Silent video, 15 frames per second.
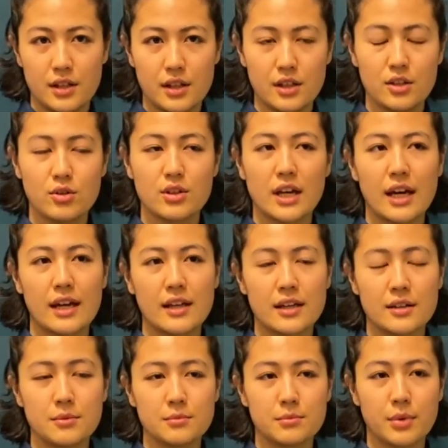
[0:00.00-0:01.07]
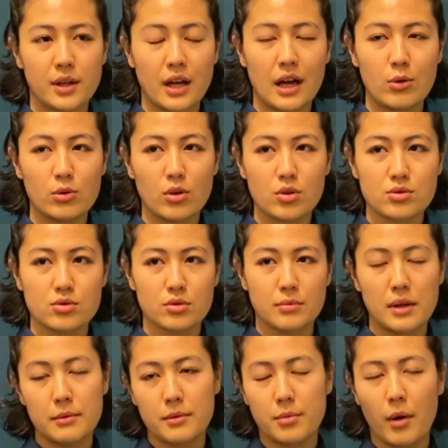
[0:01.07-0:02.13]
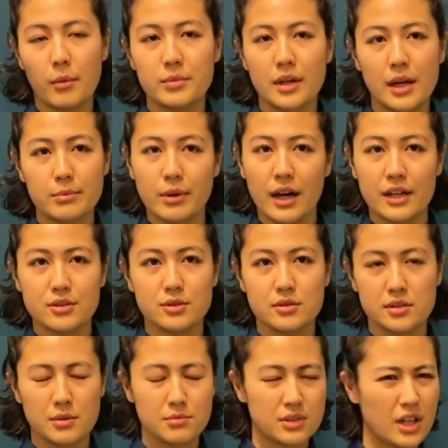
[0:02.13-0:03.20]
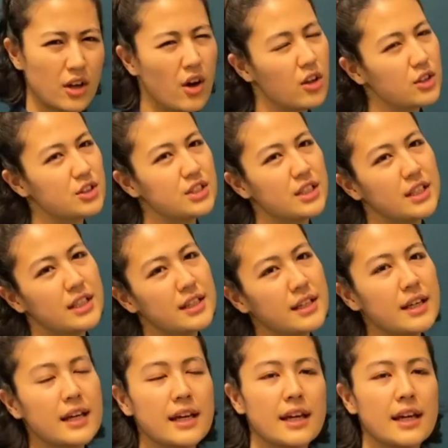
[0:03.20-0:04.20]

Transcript: in UK, but I will also probably apply to some psychology